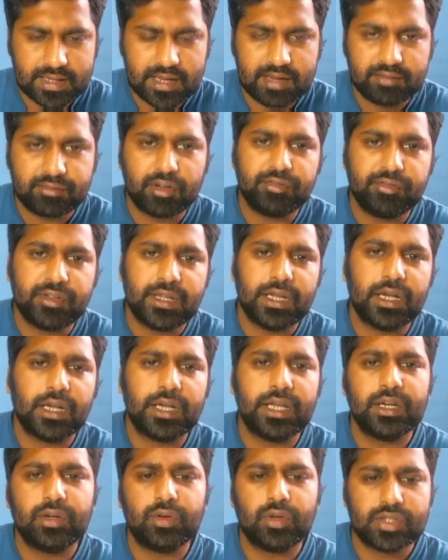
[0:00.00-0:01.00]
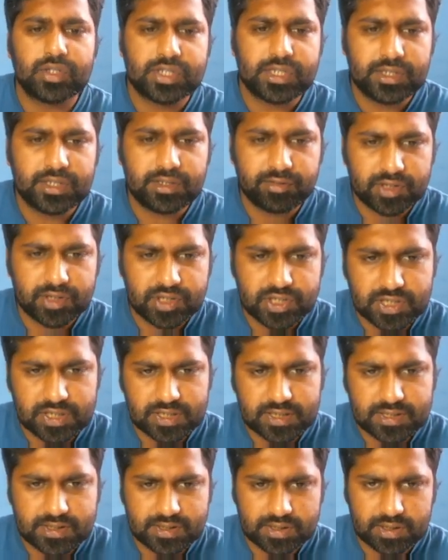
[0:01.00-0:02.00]
f of a, again constant,
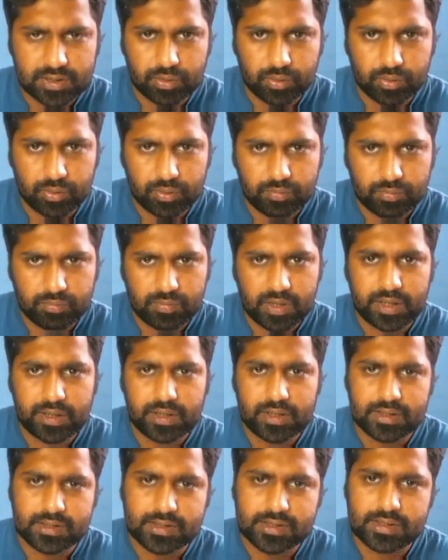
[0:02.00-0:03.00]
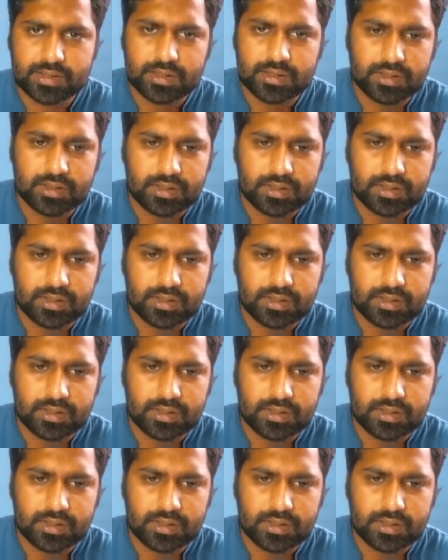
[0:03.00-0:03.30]
differentiation is 0, minus